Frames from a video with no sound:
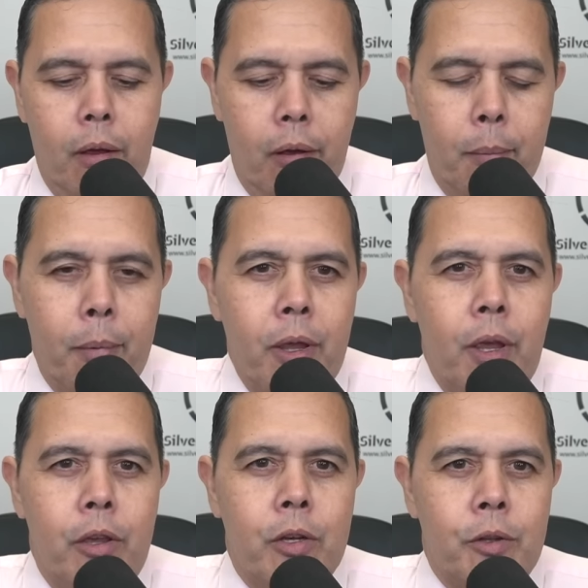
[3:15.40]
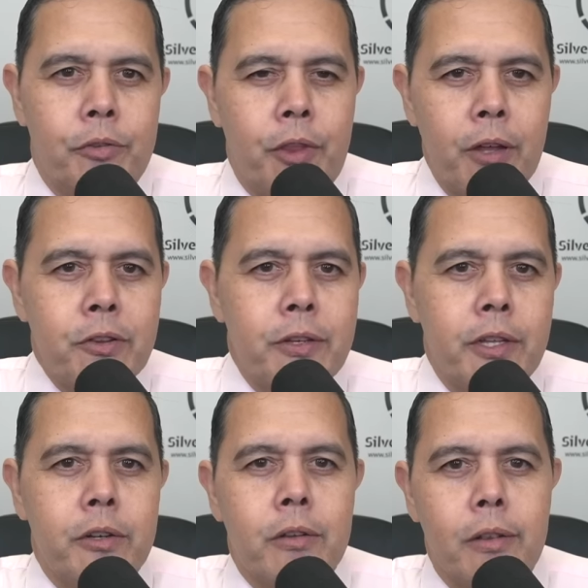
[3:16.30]
Uh, you know, Doctor
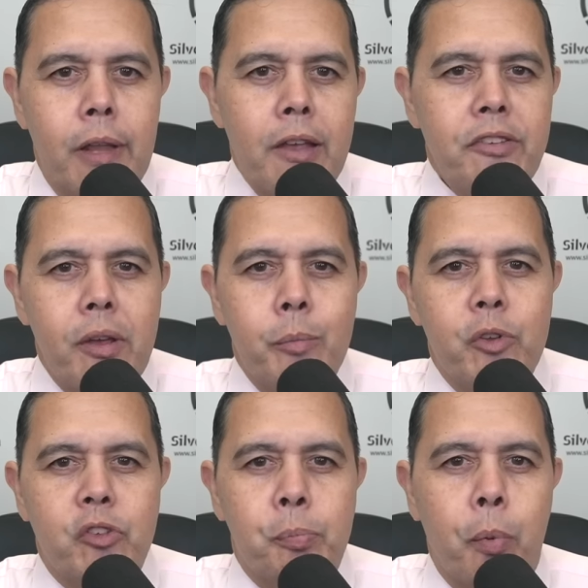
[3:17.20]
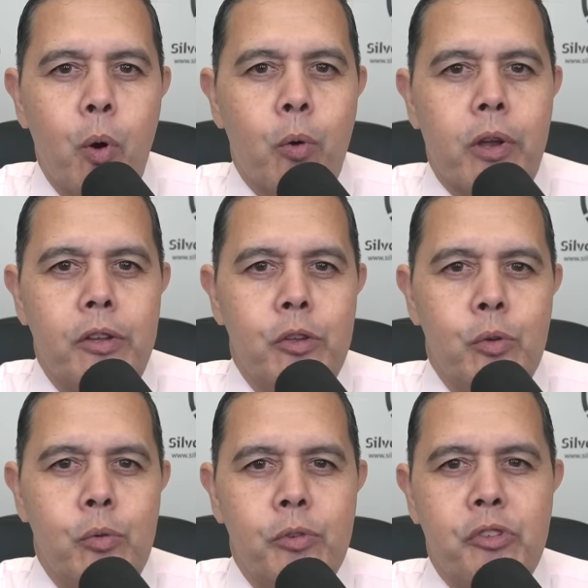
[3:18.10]
Nenner, last time we spoke,
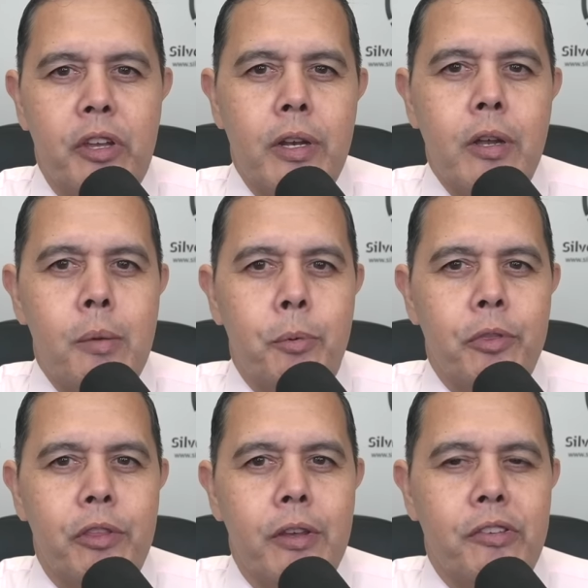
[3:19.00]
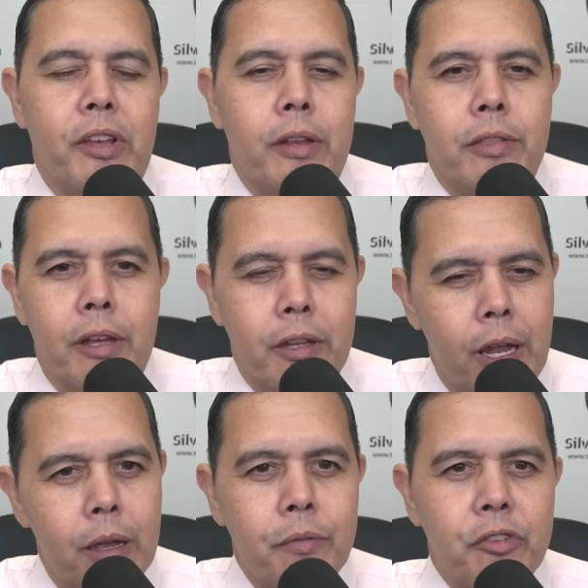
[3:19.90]
you said a couple things that, that
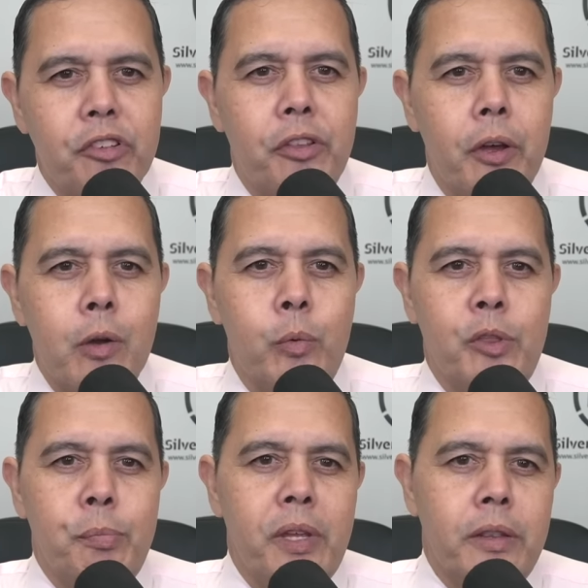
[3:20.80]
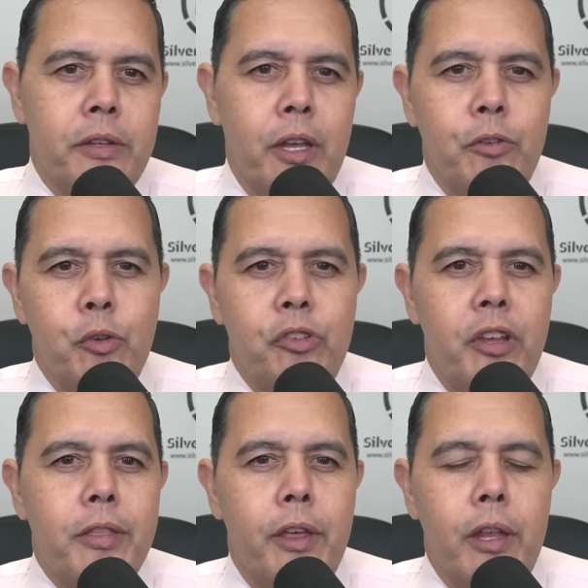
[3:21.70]
have stuck with me. And, and you
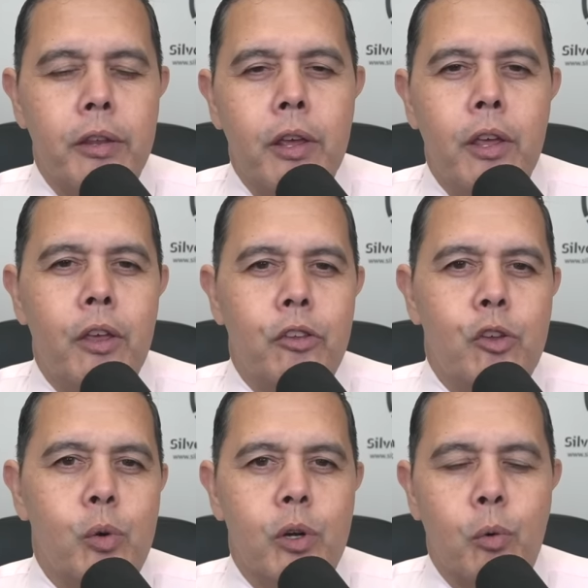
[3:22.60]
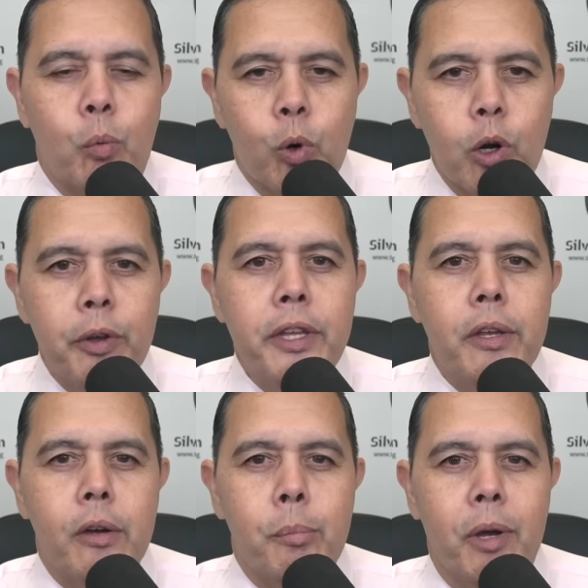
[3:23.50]
said that you are
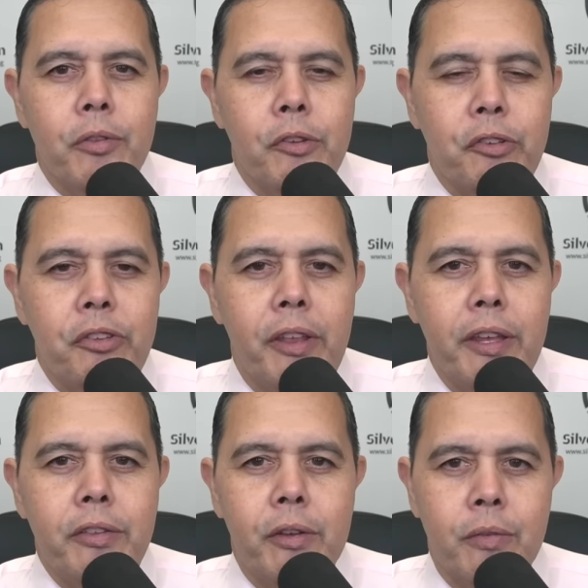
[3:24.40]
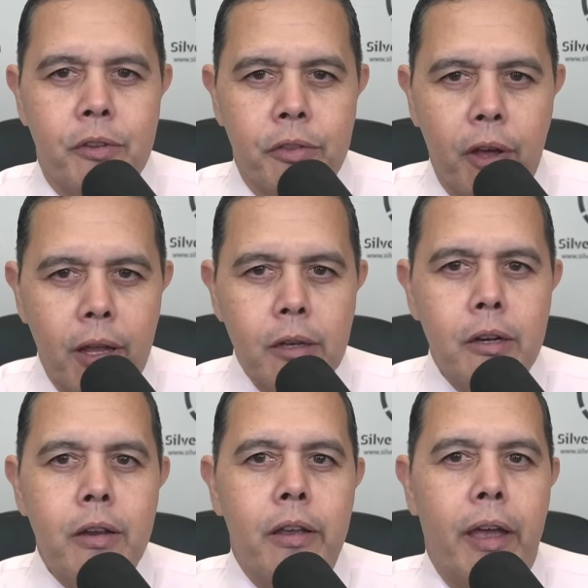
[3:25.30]
worried about the state of the
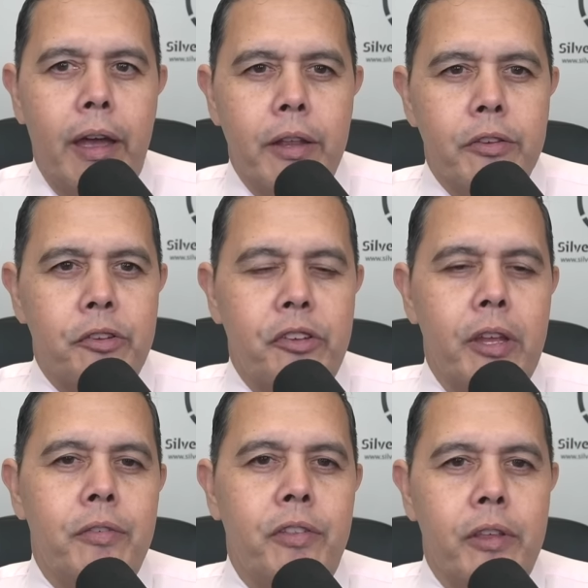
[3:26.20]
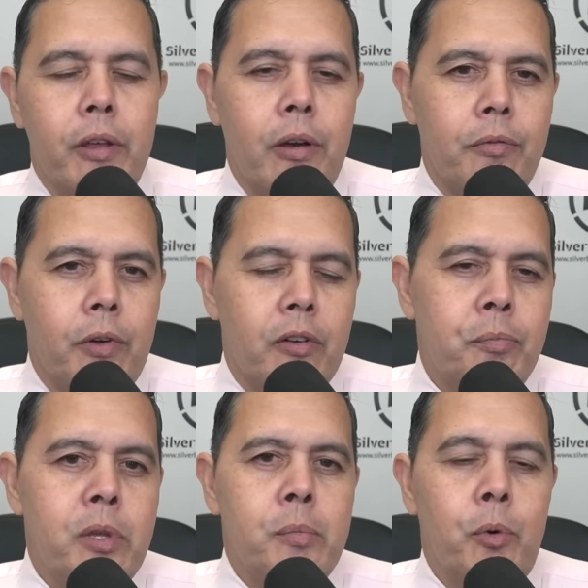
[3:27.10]
dollar and the safety of,
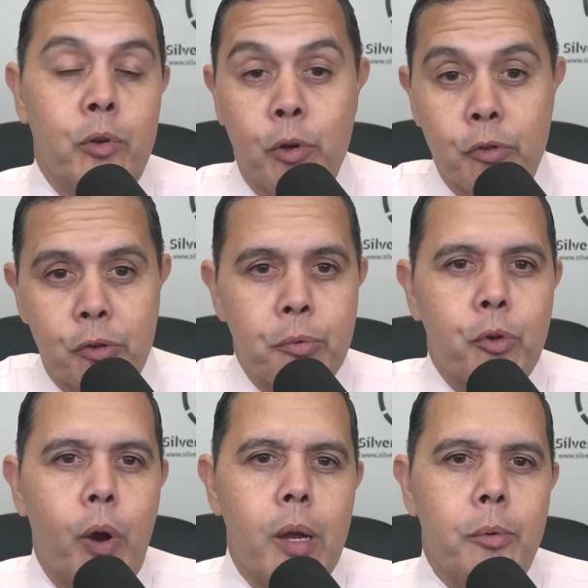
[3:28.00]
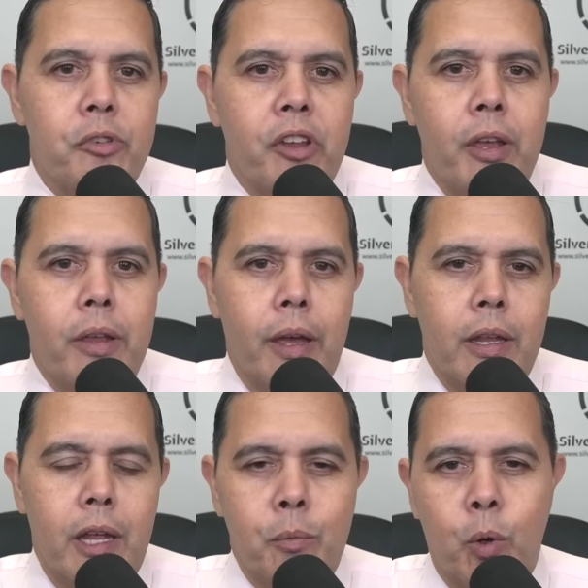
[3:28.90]
of people, your subscribers.
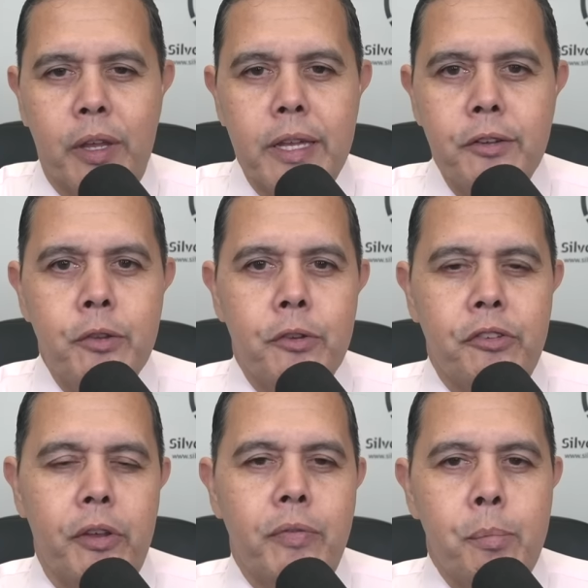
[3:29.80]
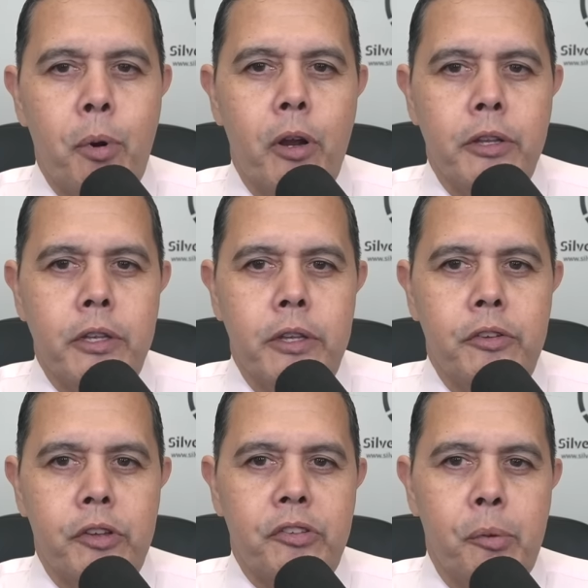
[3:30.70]
And, and we'll get into the safety part in,
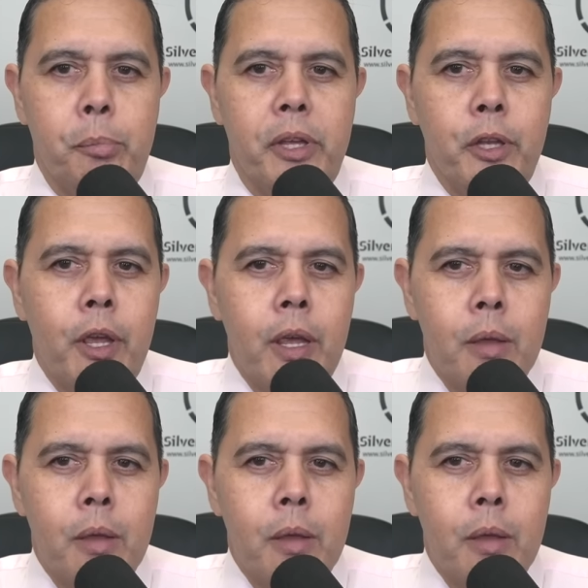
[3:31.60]
in just a bit.